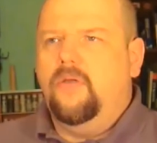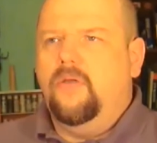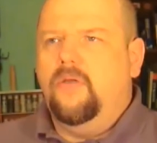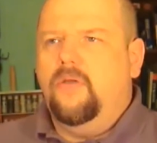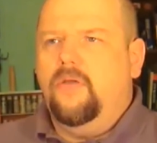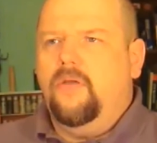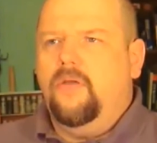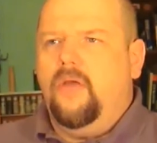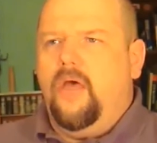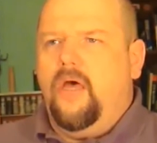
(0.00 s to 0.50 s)

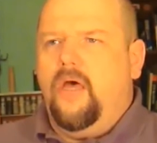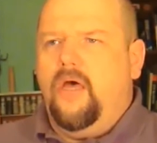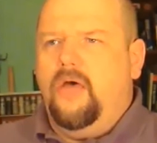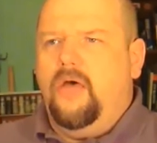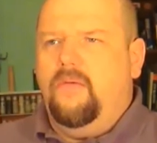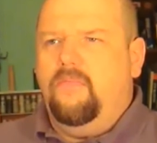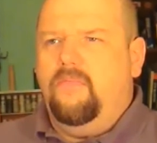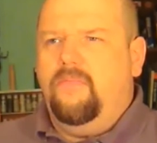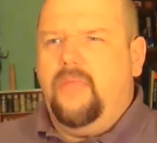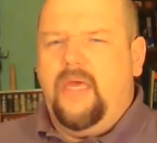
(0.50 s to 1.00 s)

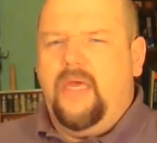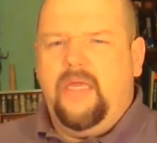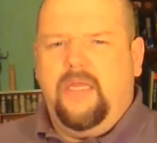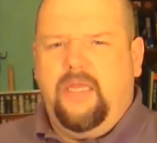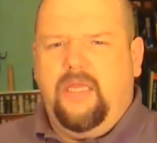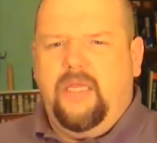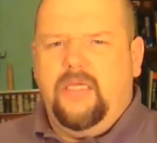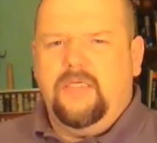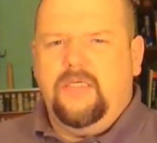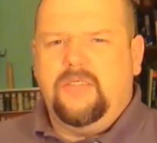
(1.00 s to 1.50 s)
that
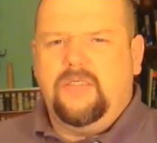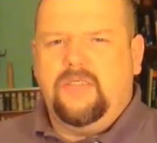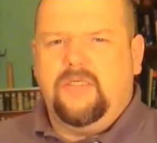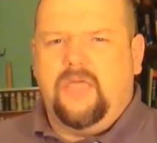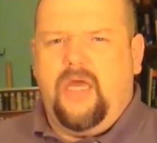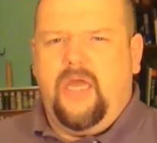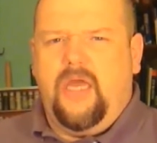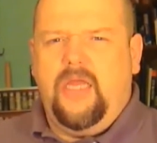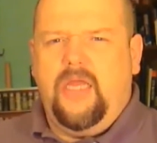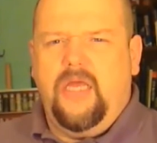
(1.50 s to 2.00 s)
is
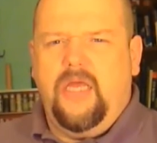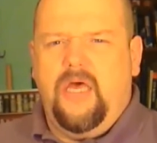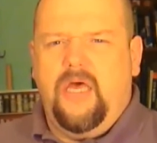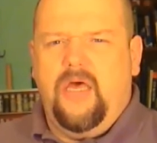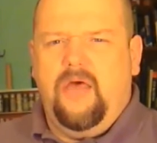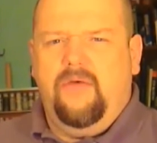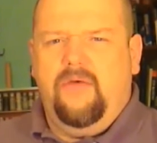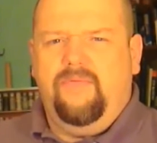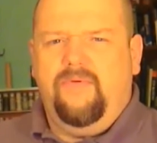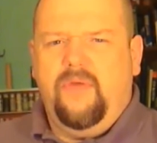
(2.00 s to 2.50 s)
kind
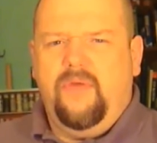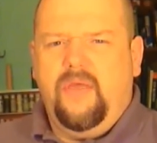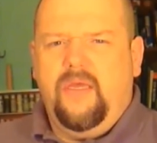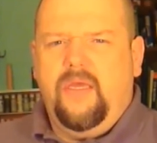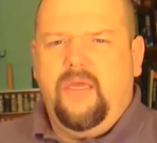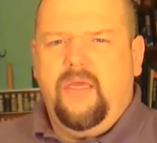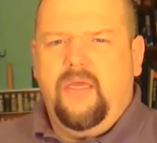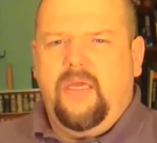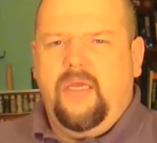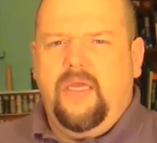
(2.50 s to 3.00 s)
of
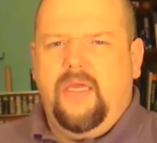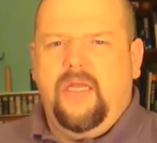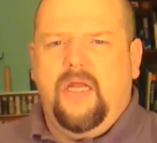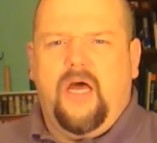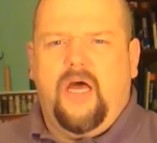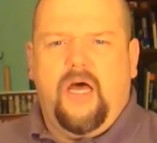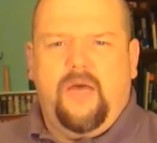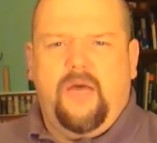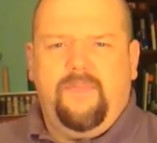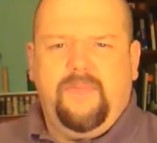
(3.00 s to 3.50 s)
in
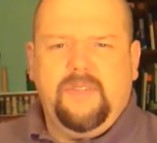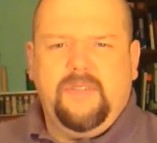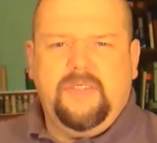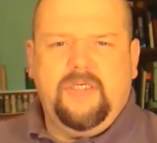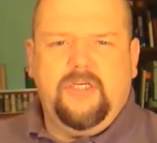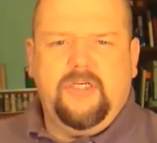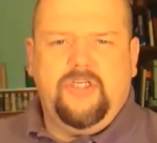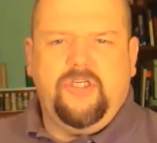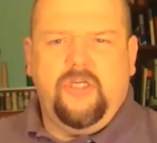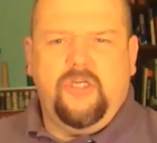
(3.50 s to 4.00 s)

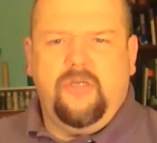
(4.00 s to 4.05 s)
opposition.